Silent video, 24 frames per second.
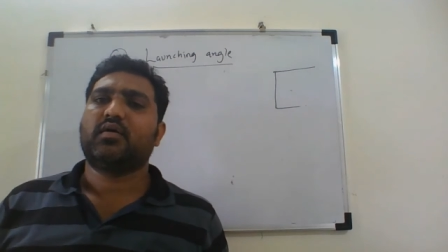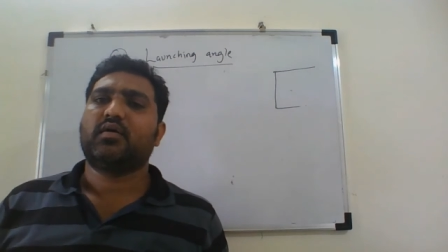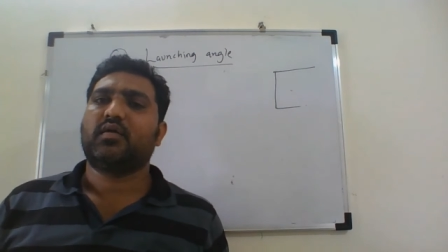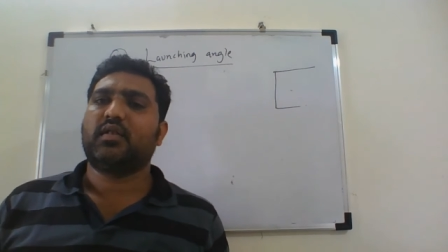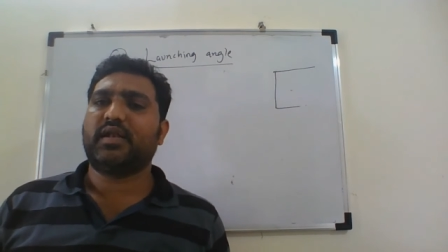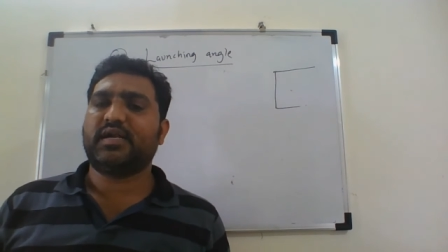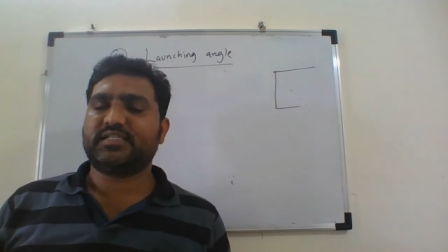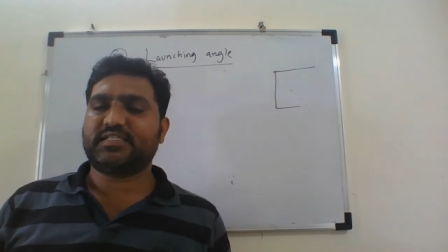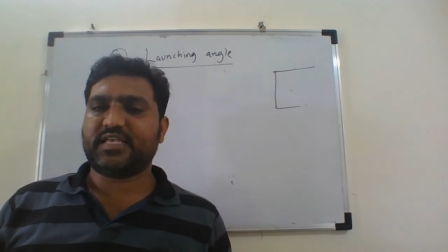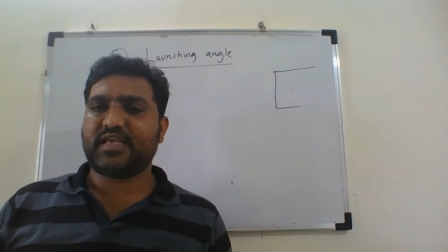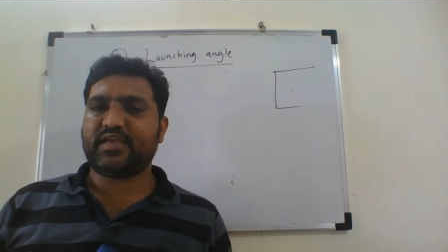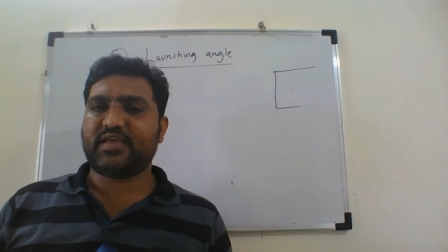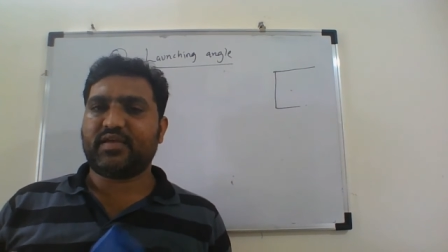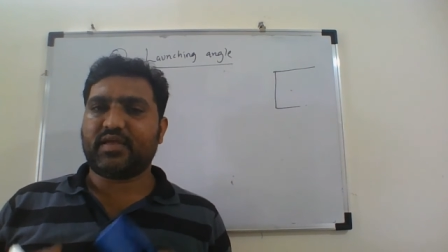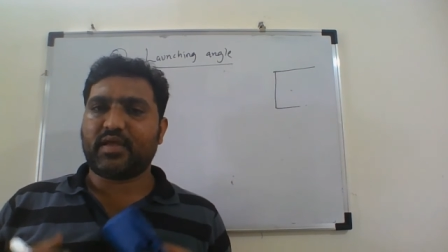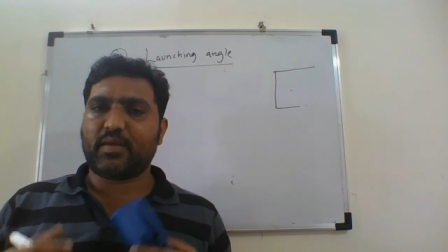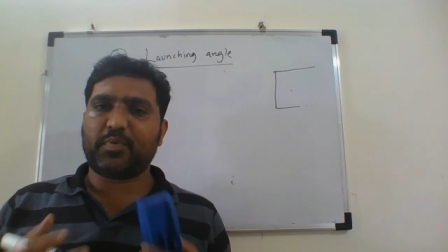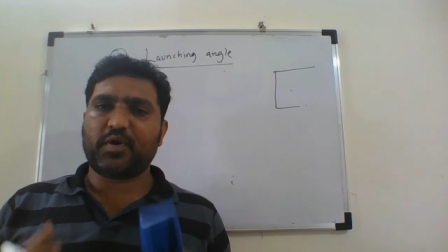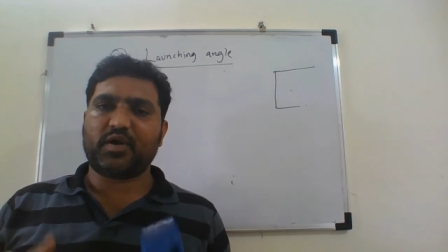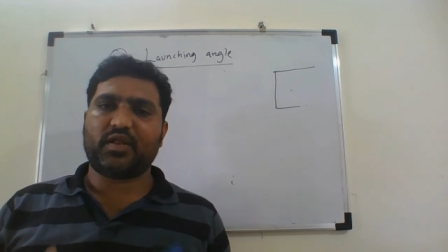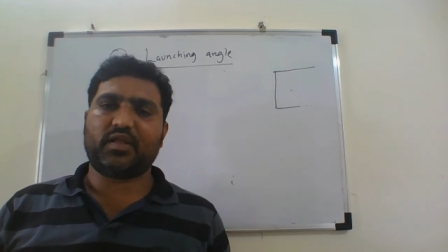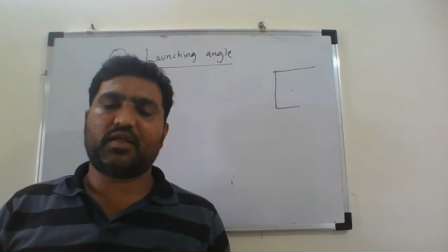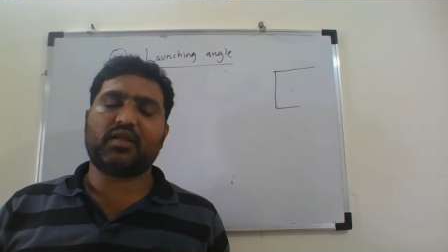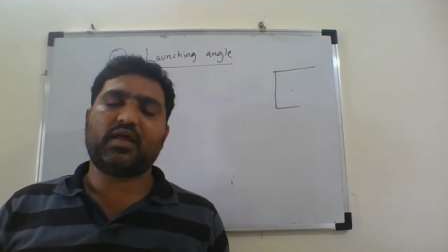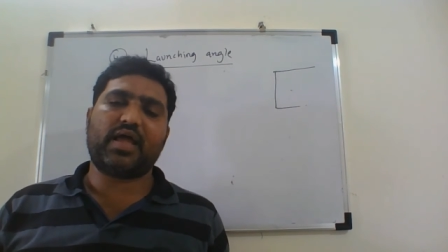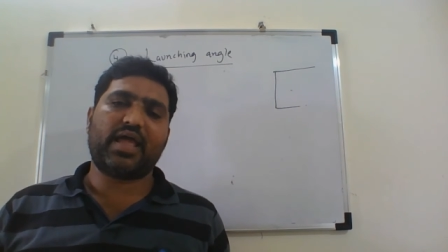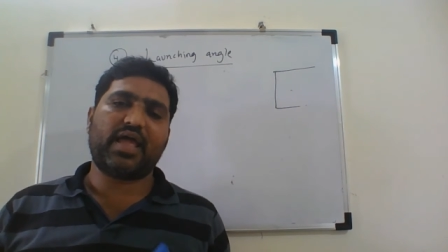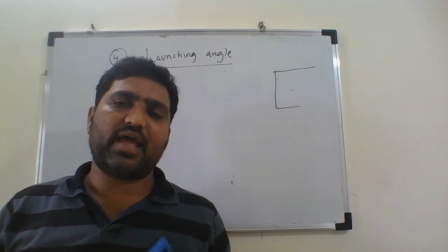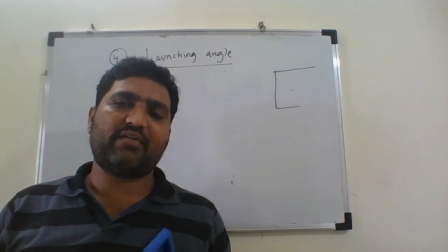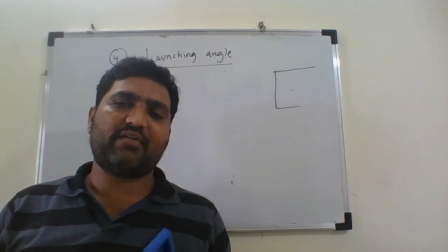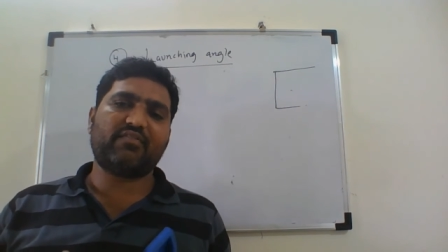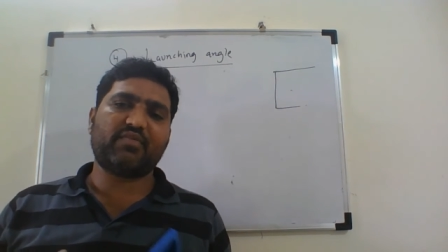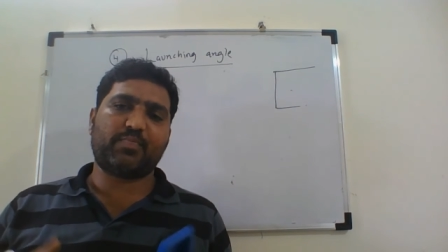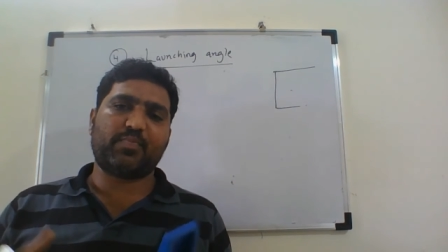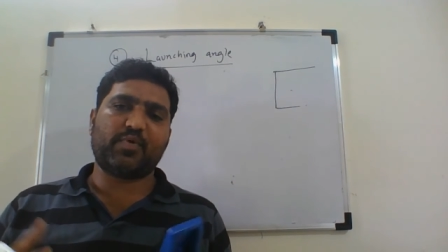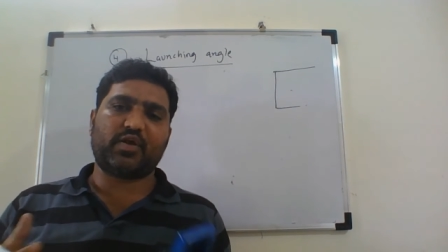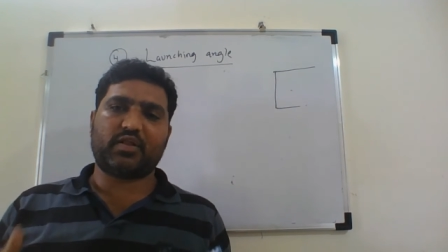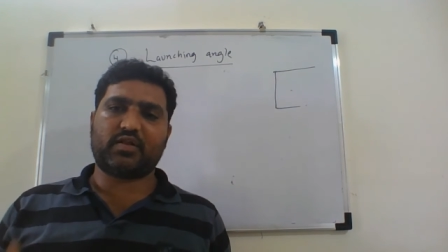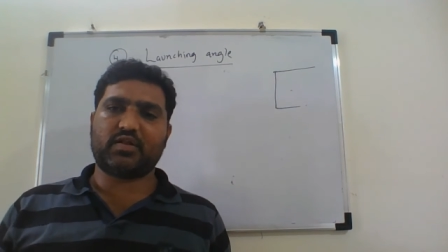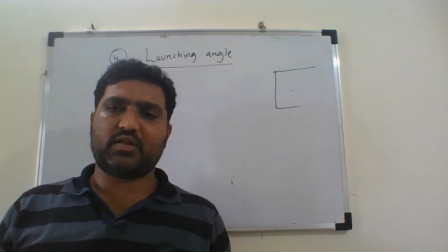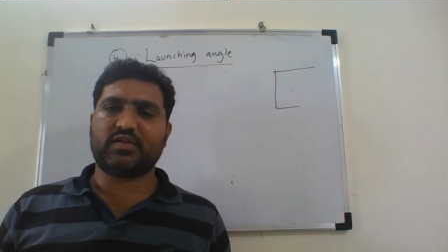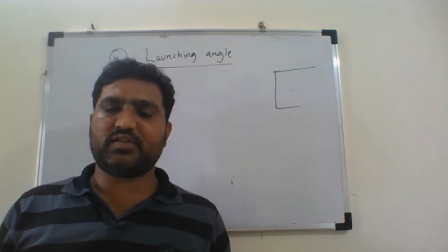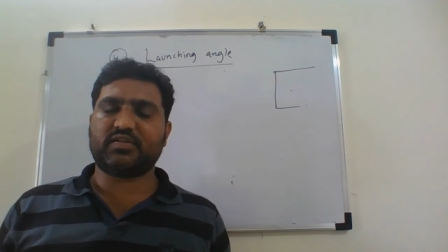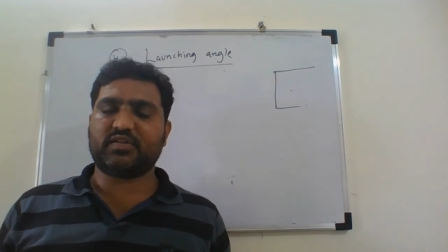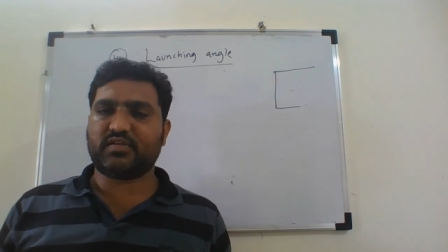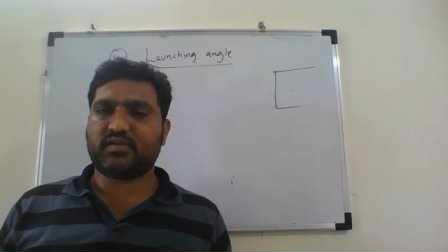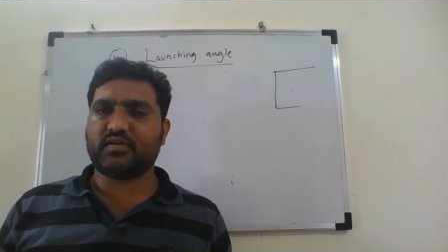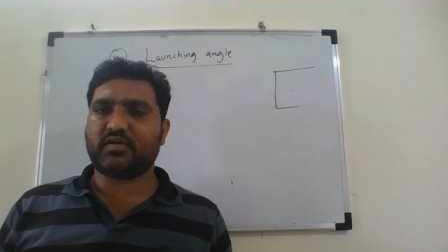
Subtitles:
let's say I have a particular